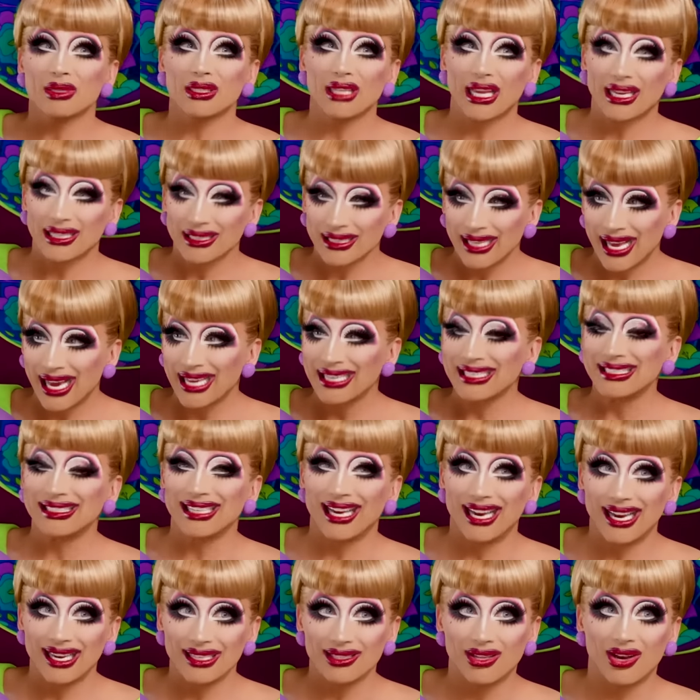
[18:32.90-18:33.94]
to like a lot of
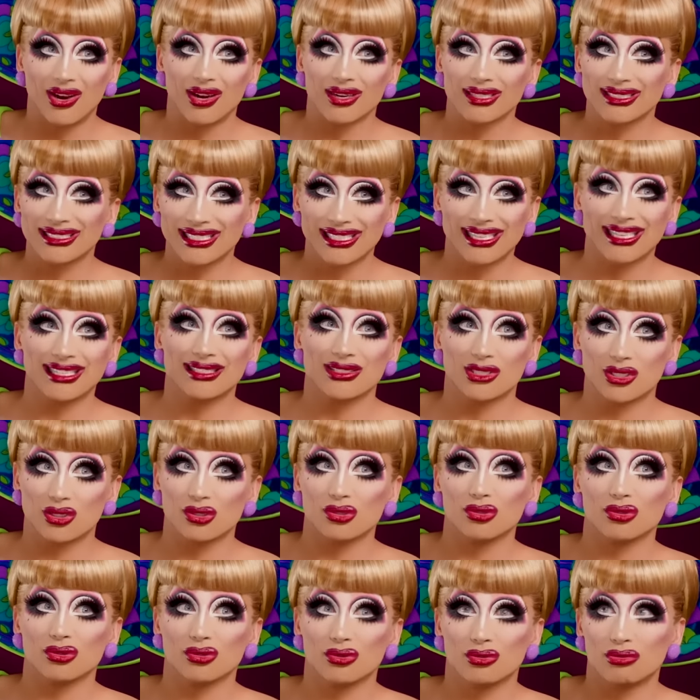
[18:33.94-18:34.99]
dialogue to get
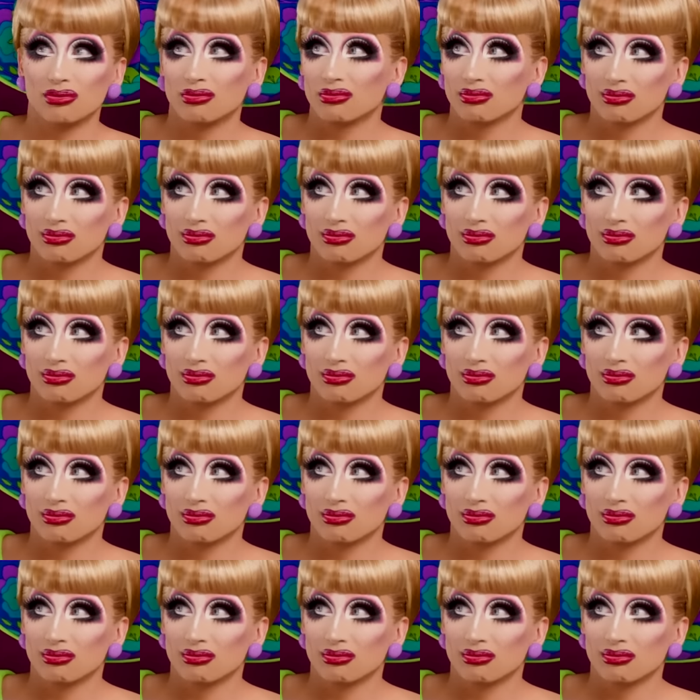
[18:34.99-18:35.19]
to